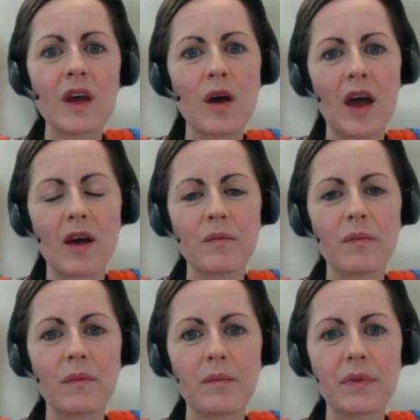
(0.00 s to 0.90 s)

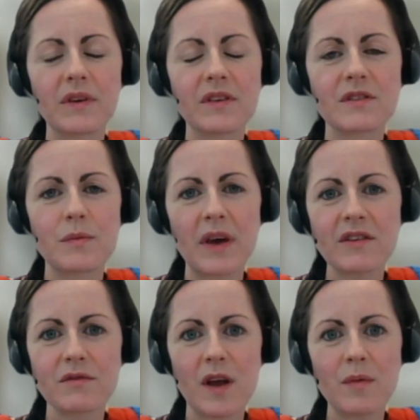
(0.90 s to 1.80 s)
But to
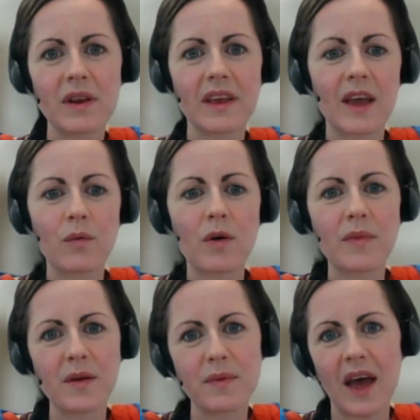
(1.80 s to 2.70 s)
better replicate what
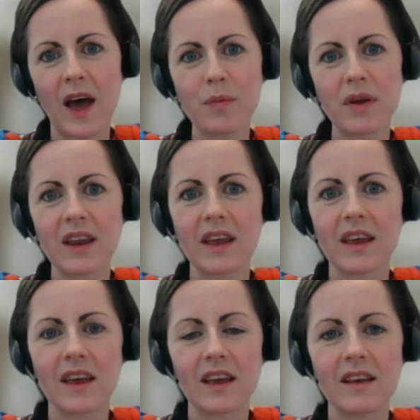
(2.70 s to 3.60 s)
might be
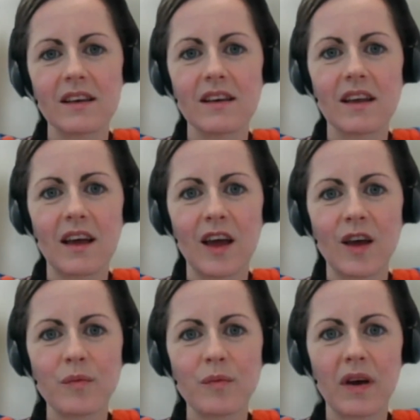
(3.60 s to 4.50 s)
happening in
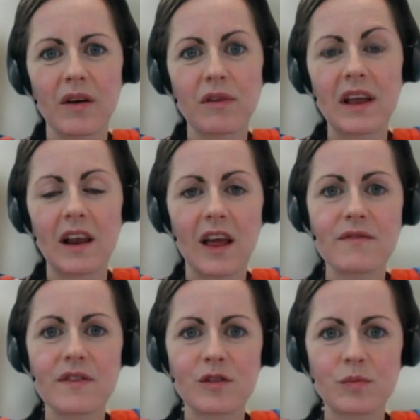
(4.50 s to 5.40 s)
a real
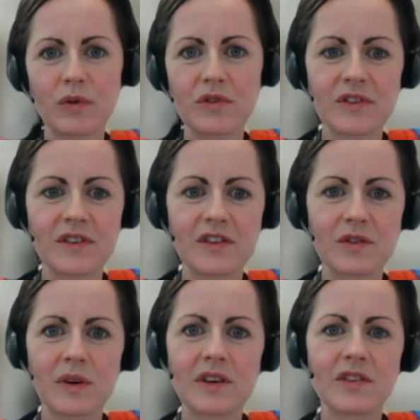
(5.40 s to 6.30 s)
life exposure
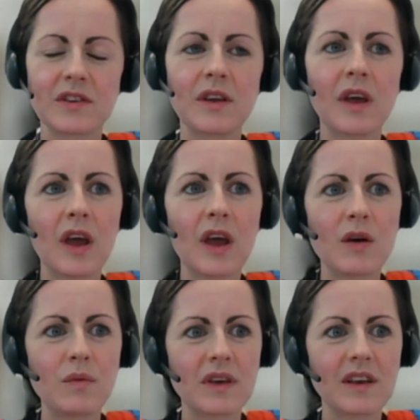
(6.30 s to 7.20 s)
situation,
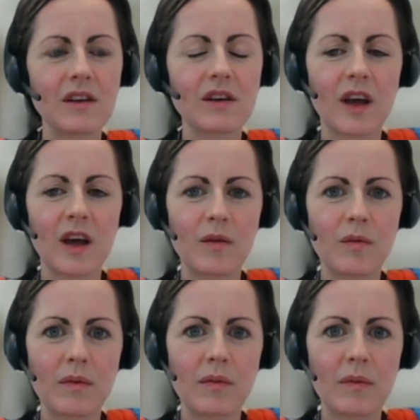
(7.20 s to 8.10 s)
we can look at
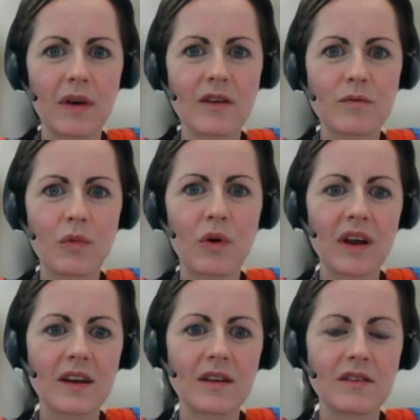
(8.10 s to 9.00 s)
kind
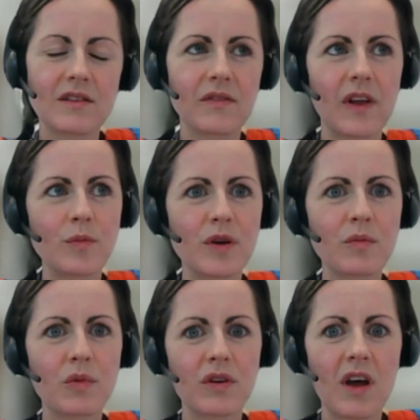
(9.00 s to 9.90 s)
of
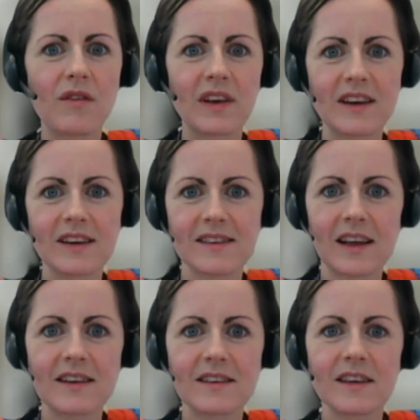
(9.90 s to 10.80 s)
developing more novel and
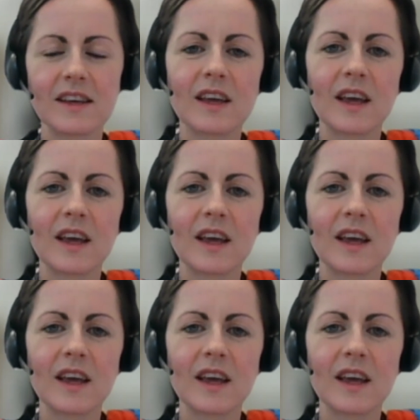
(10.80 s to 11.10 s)
exciting